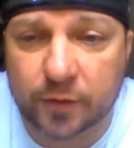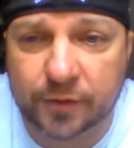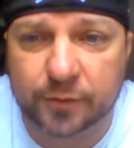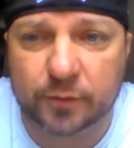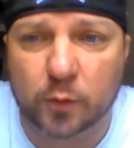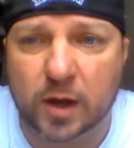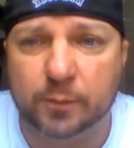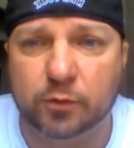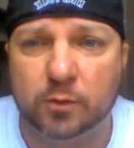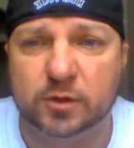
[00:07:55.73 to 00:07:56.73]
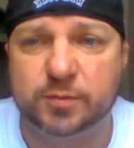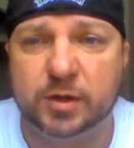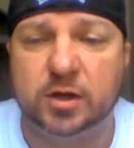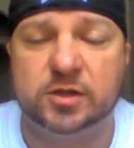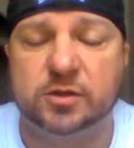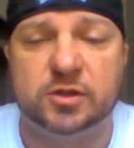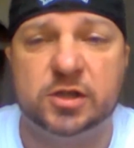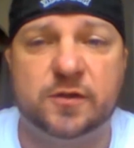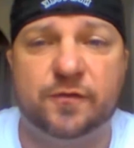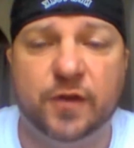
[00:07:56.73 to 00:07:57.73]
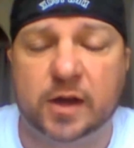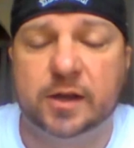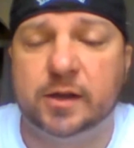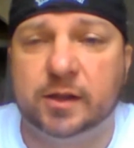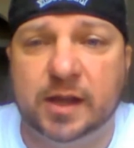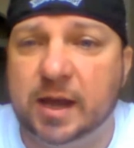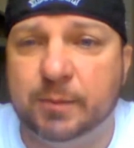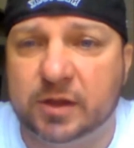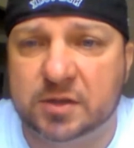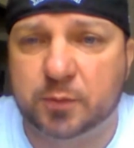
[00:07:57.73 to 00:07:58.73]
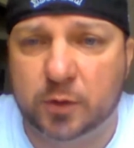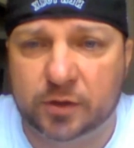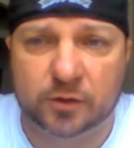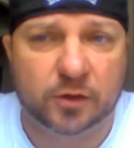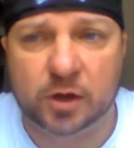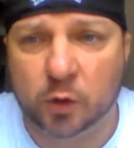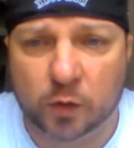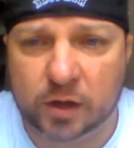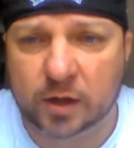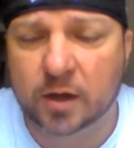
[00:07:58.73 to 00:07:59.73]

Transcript: through the Wyatt promos because they're just fucking lame at this point. They're annoying.